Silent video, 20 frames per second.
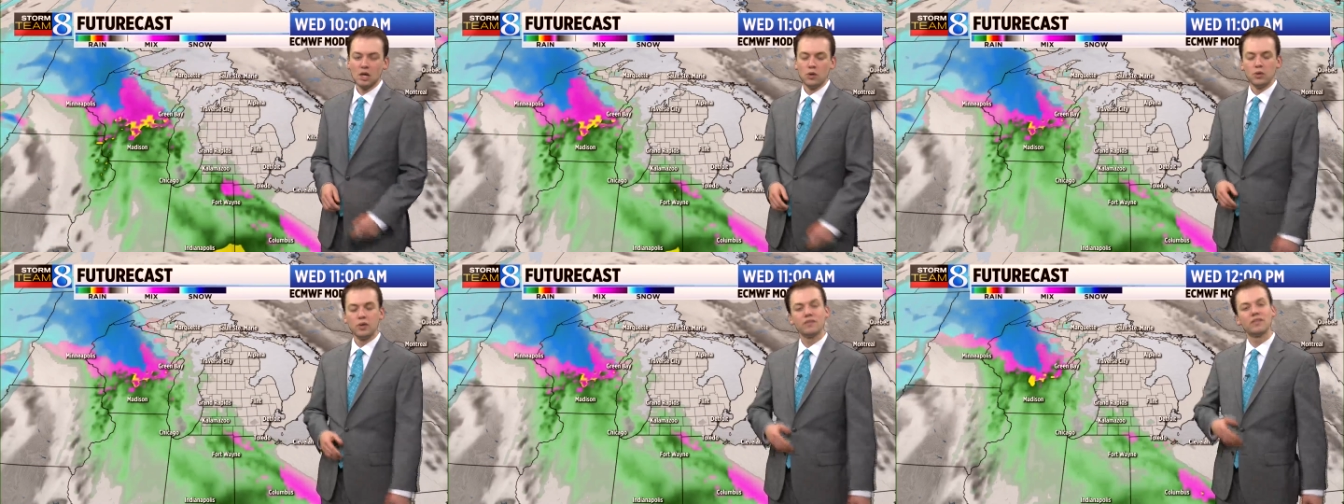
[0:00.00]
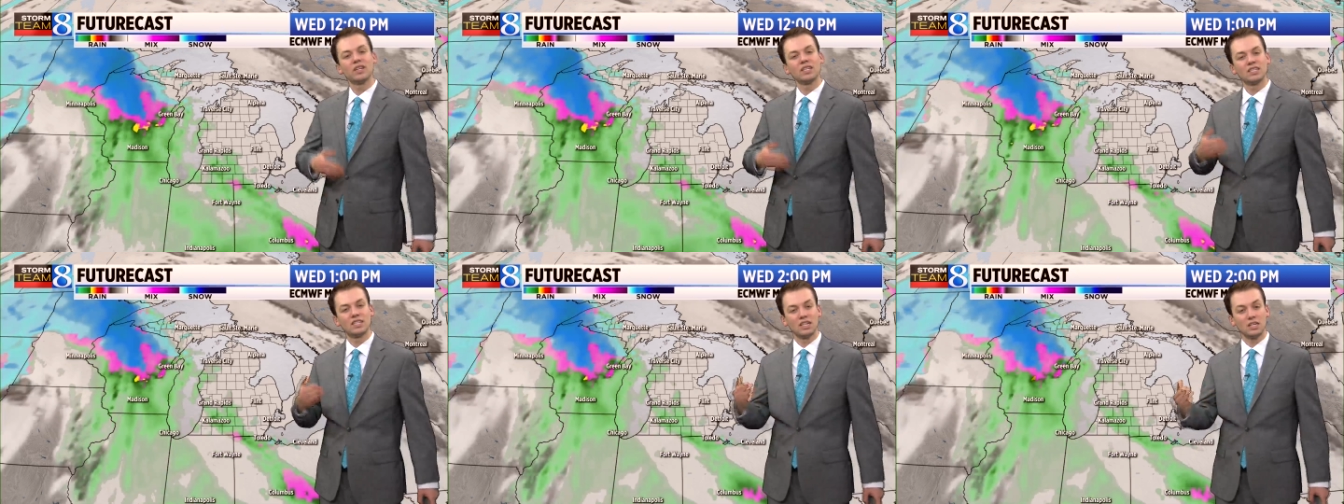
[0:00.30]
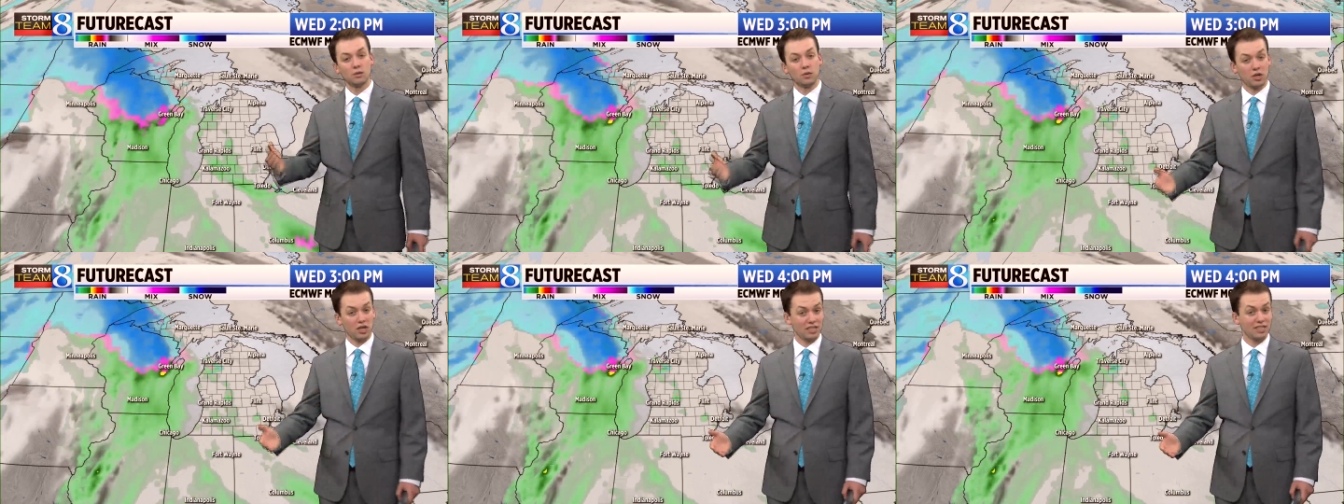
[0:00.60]
We're
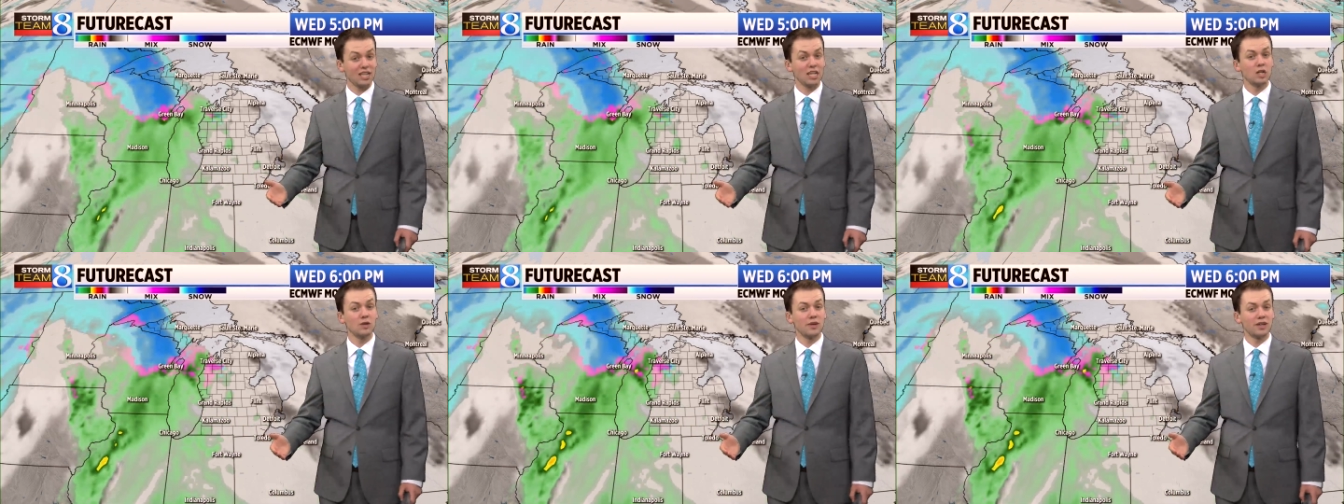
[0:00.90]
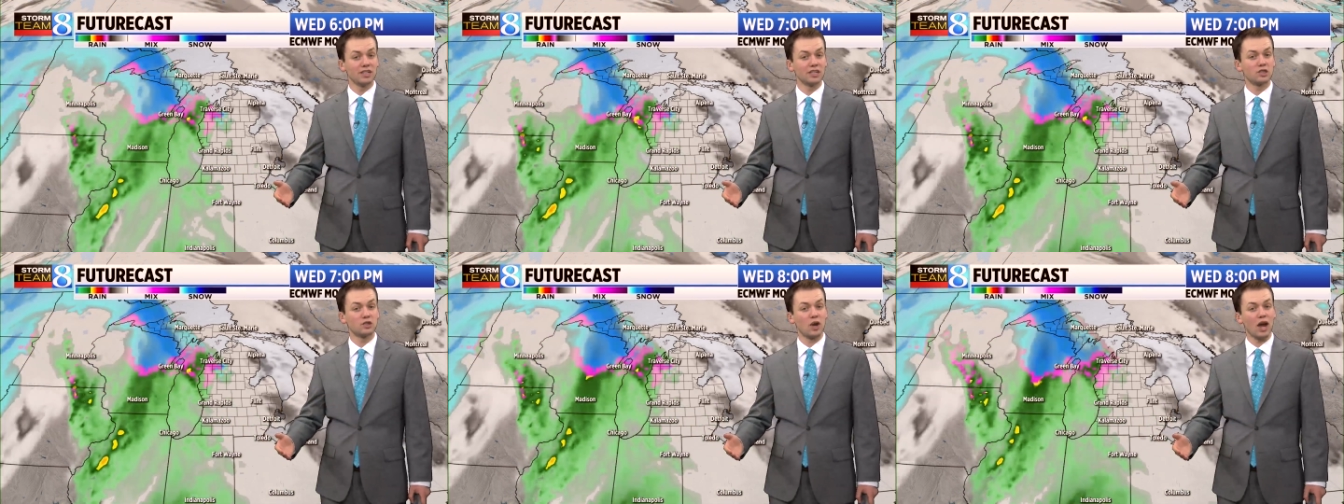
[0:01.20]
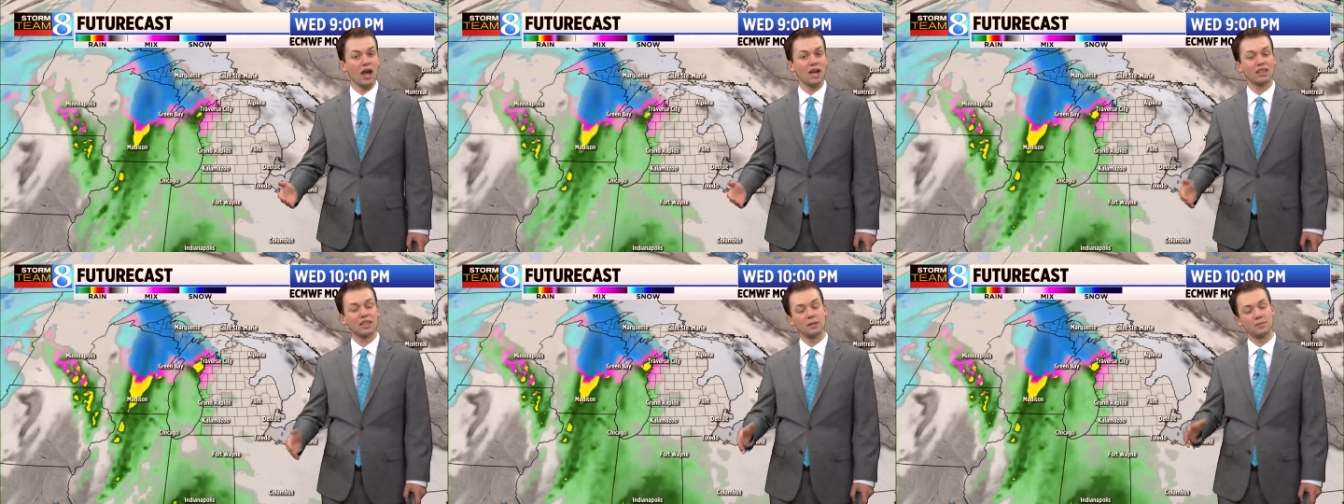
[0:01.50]
continuing to
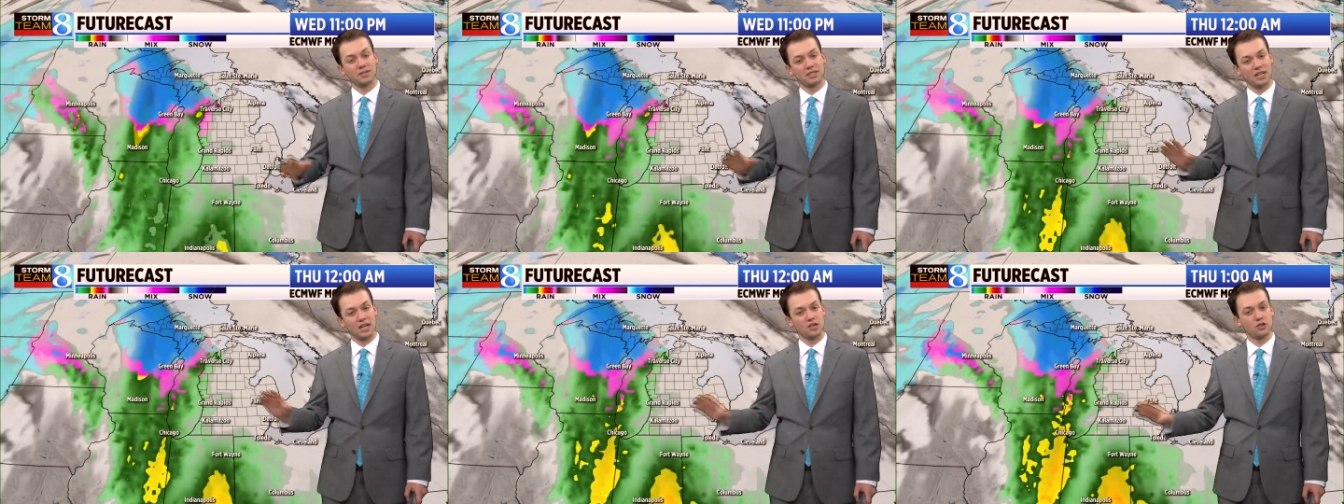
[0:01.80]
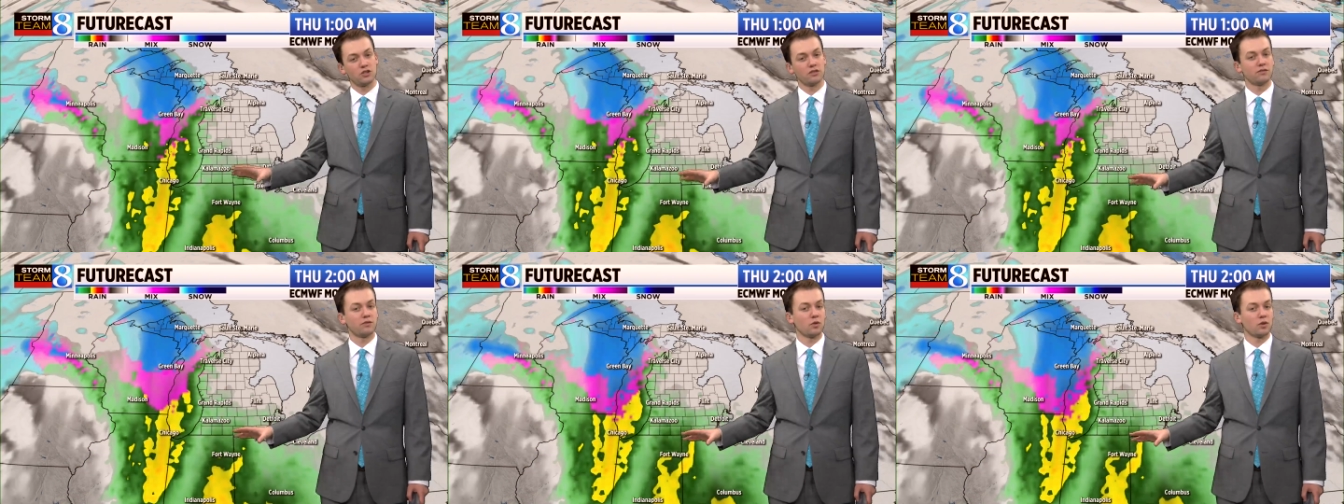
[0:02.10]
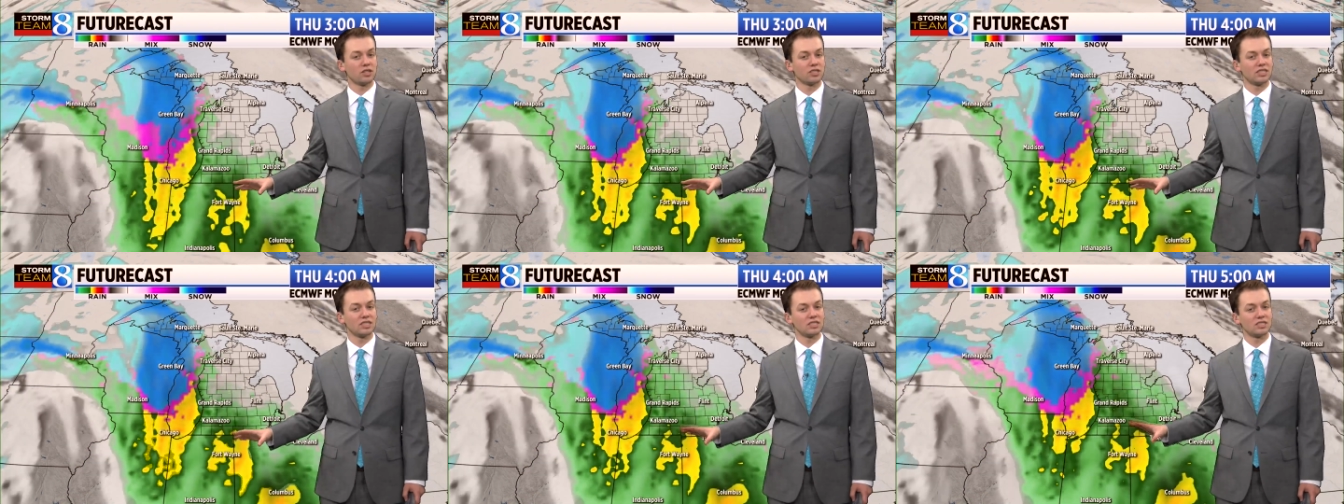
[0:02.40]
track that potential
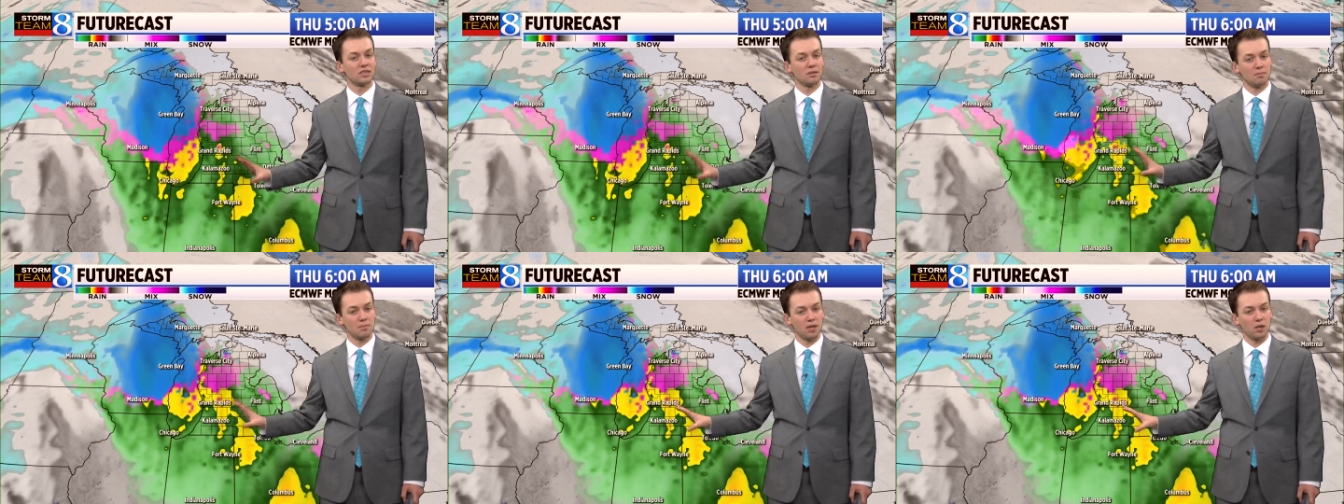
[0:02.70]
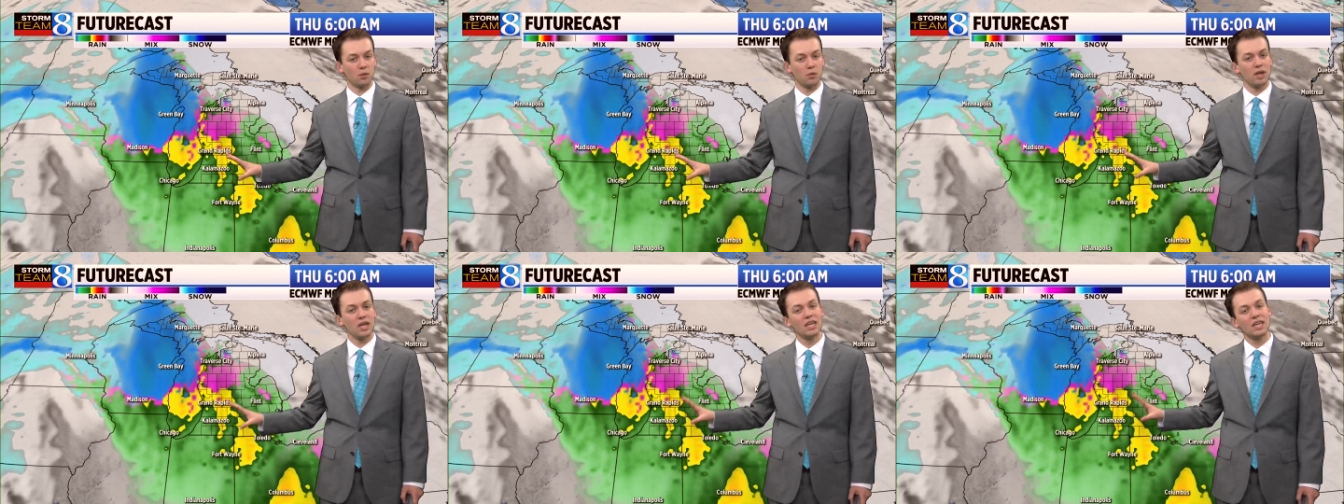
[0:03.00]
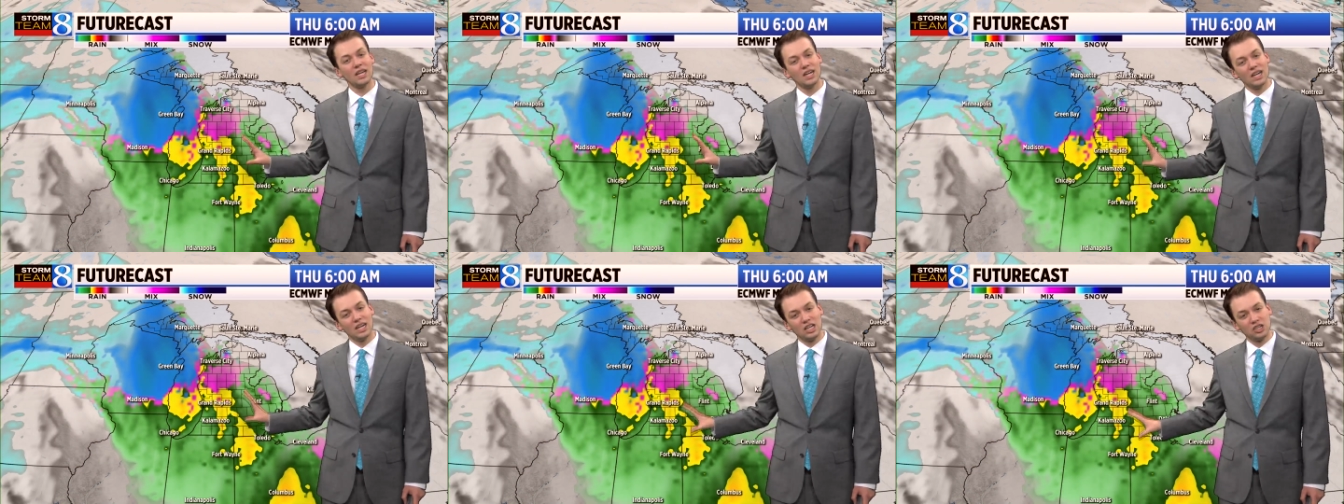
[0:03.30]
for a system midweek.